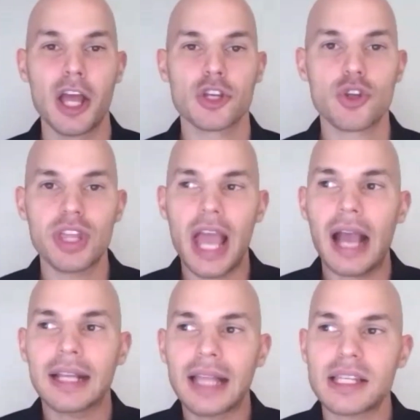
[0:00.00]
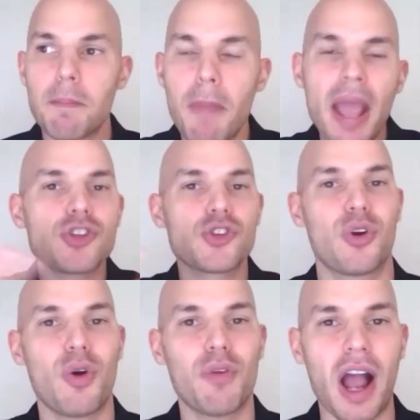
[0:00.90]
So they act as a
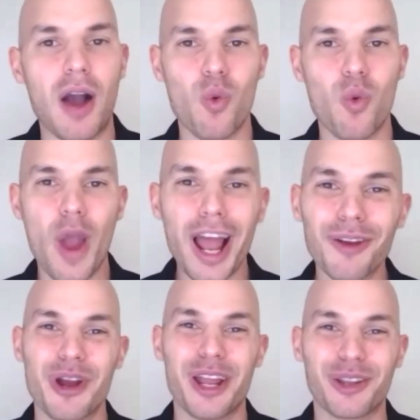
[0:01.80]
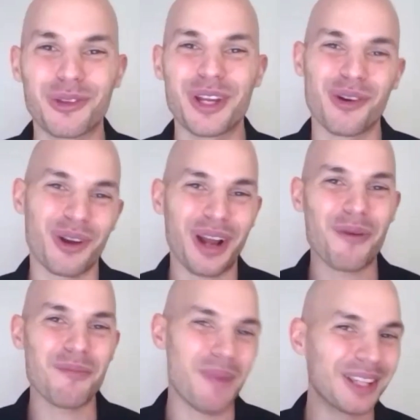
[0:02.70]
measure of how well we are doing or
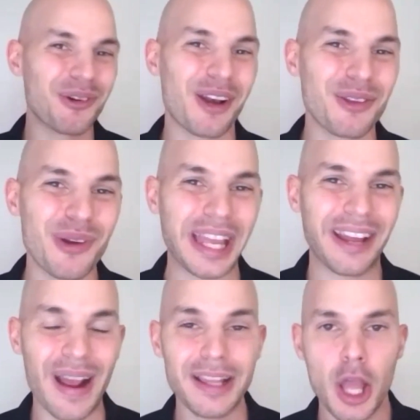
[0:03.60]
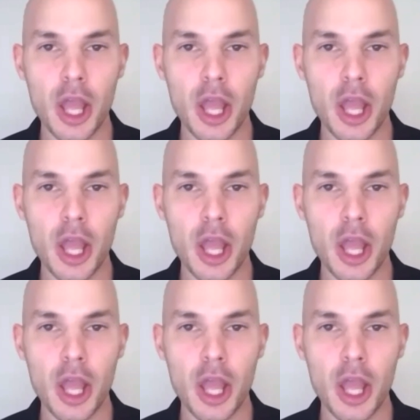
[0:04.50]
how bad we are doing, right?